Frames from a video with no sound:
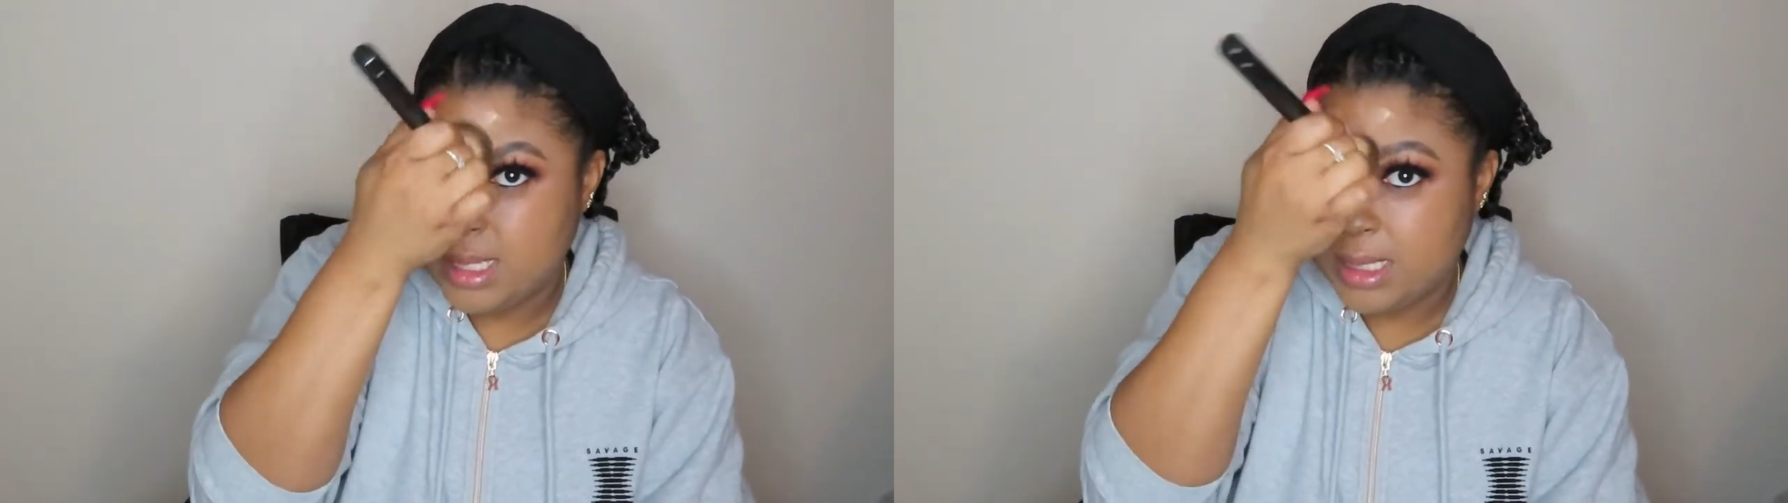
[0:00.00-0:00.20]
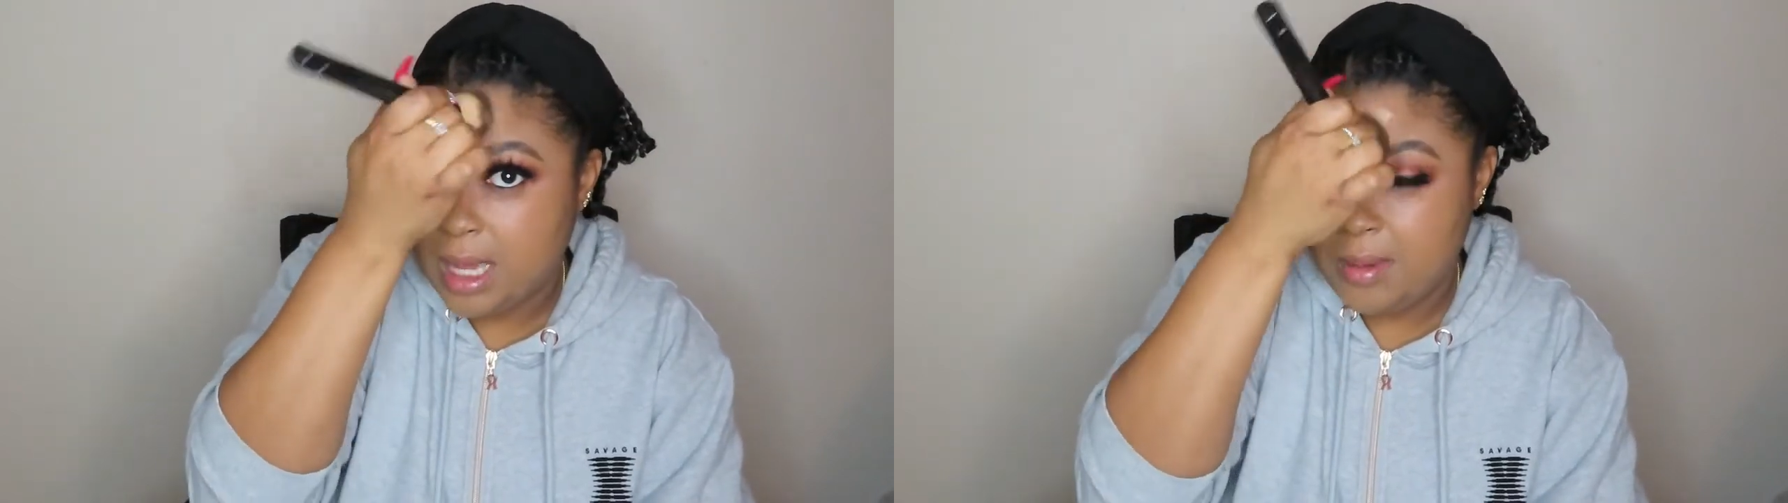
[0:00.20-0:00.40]

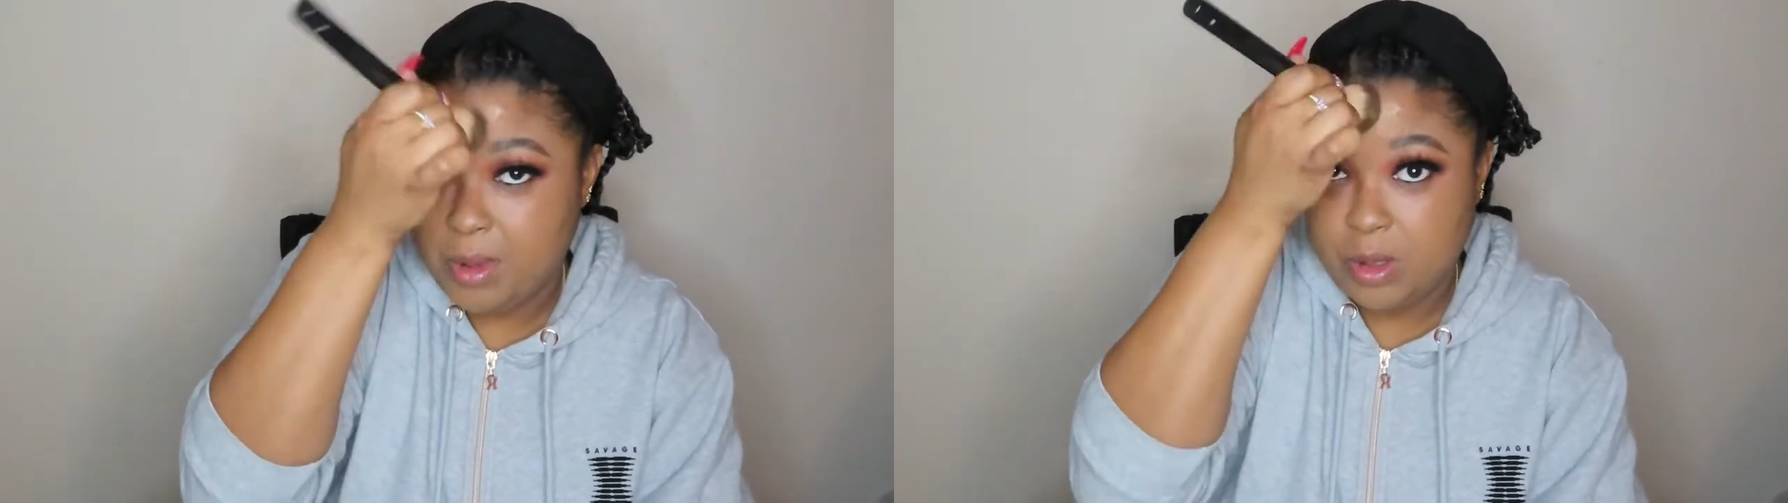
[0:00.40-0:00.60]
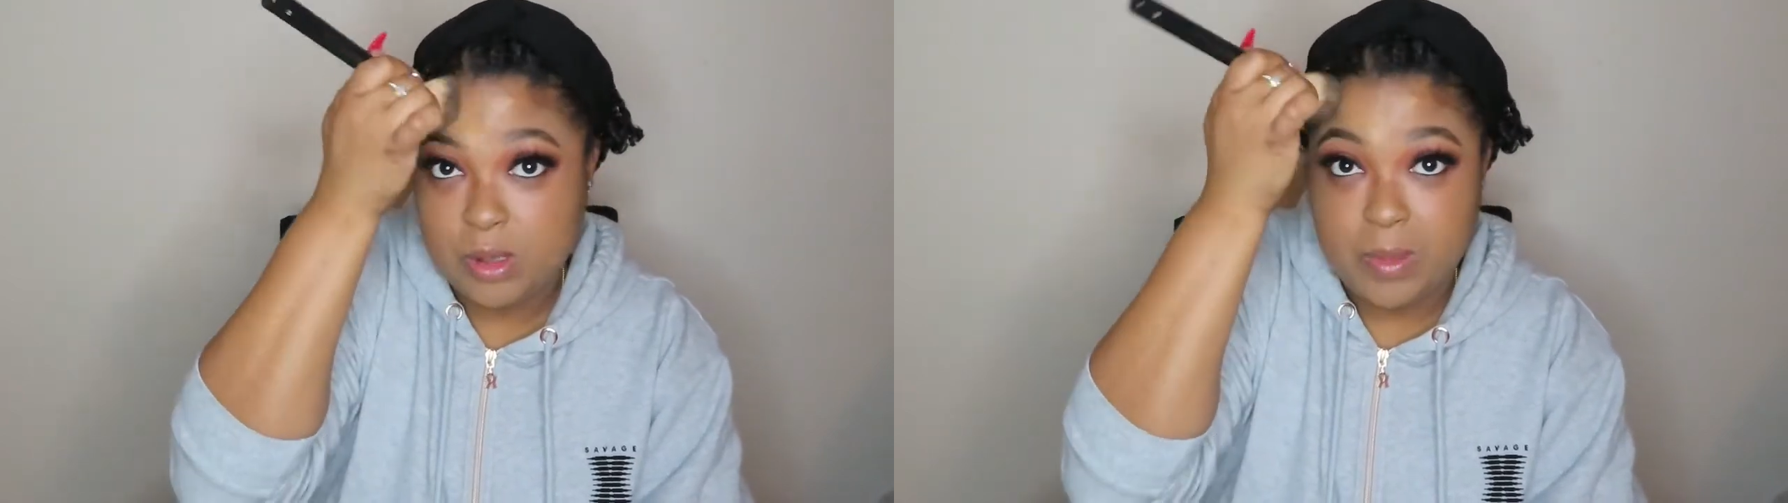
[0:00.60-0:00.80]
as
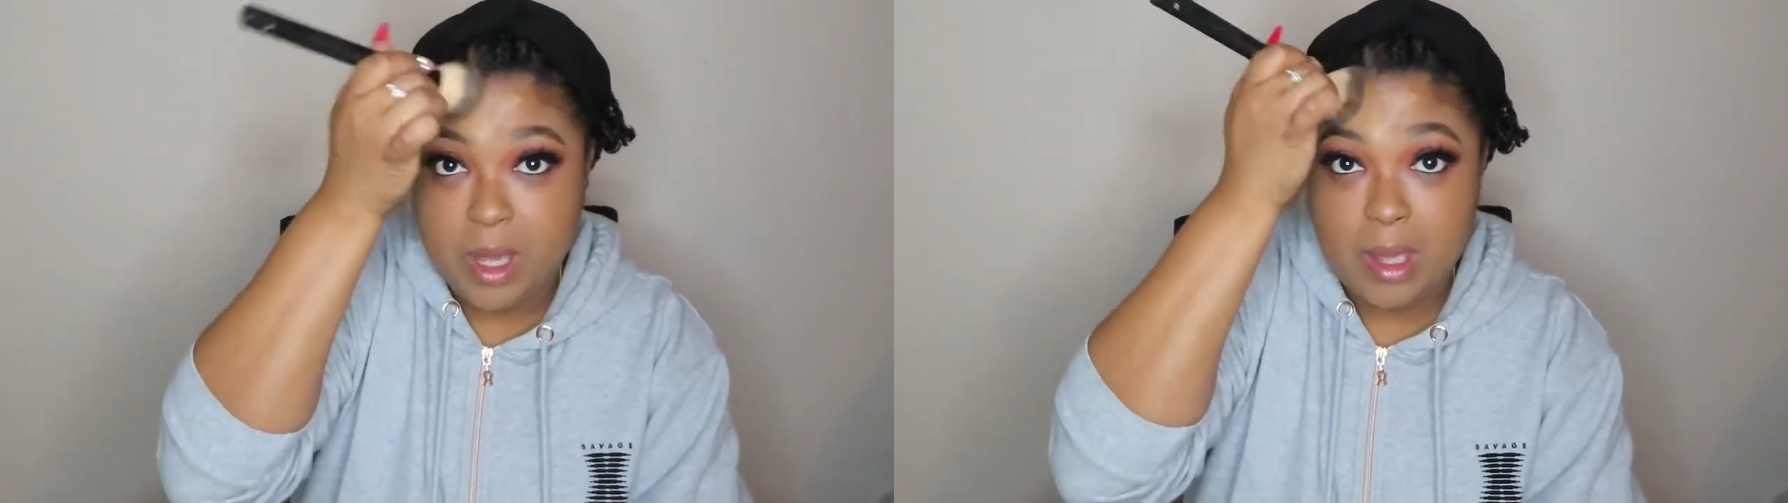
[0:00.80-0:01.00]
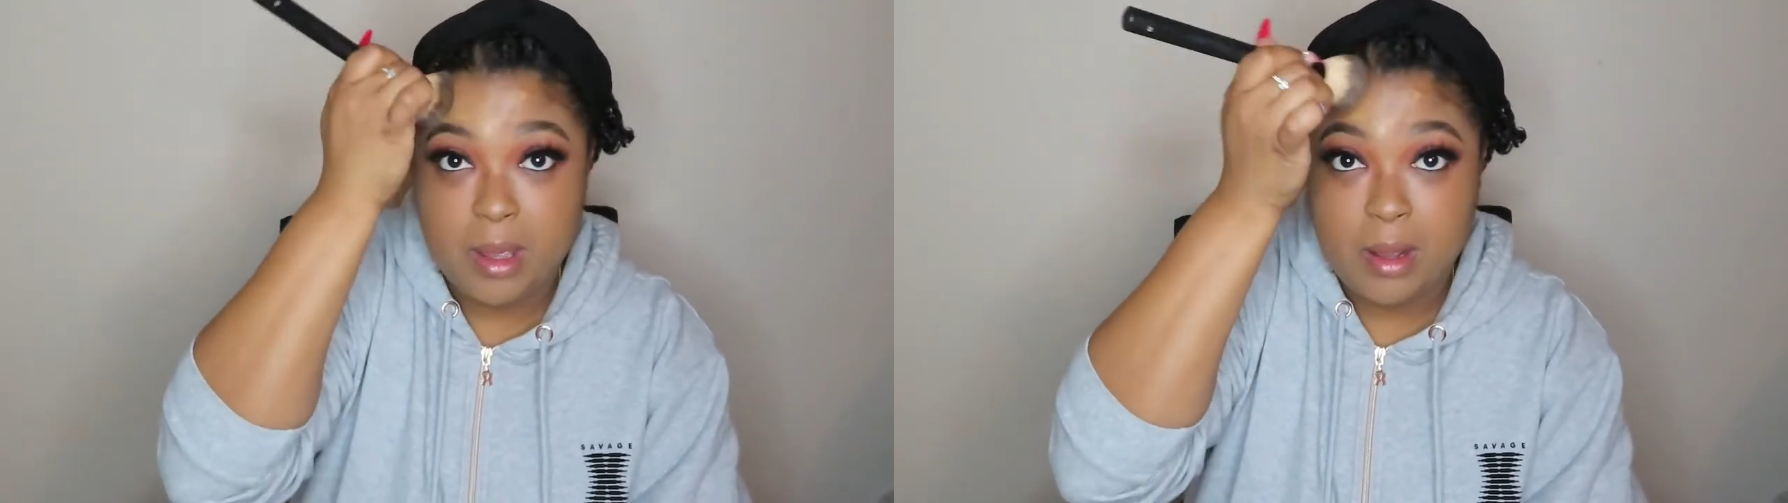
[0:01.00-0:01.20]
time goes
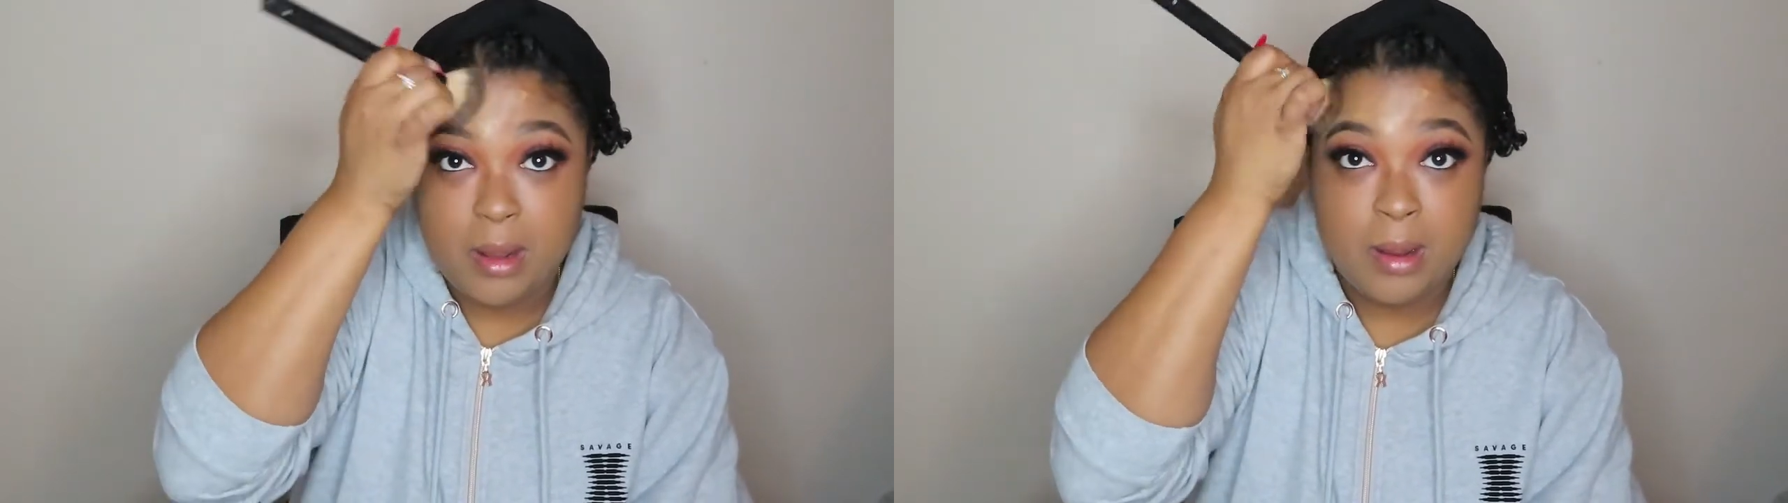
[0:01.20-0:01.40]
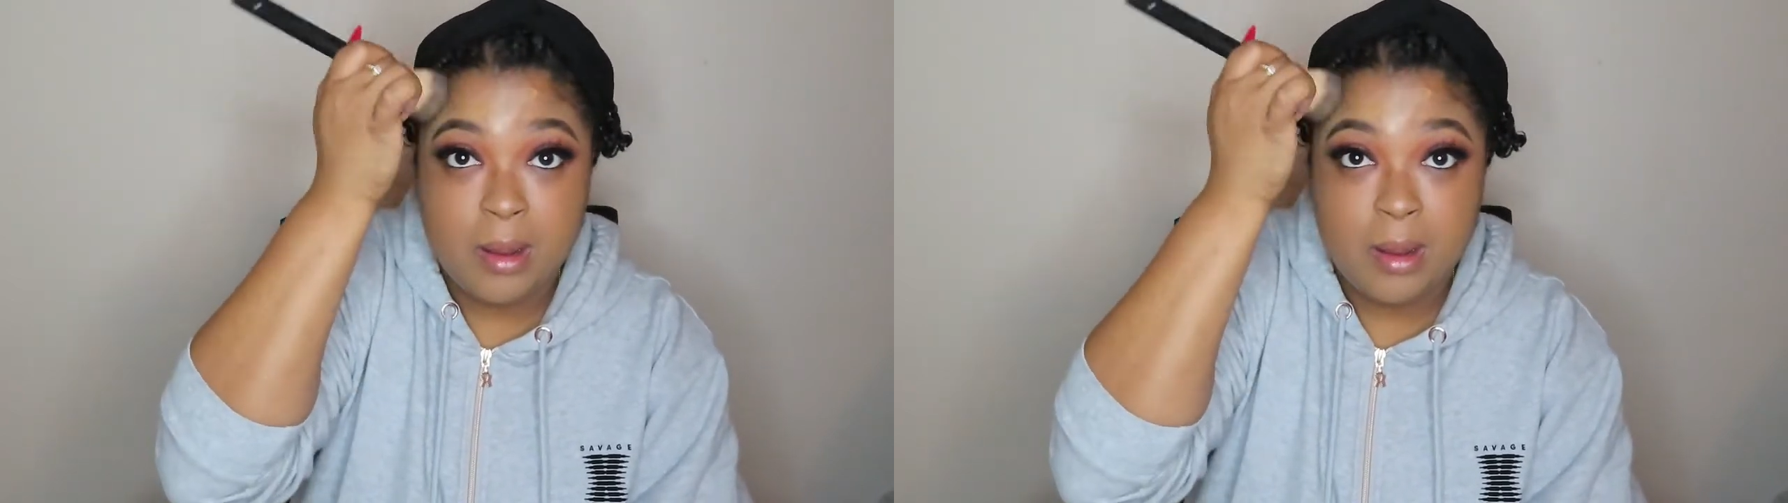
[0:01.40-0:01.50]
by.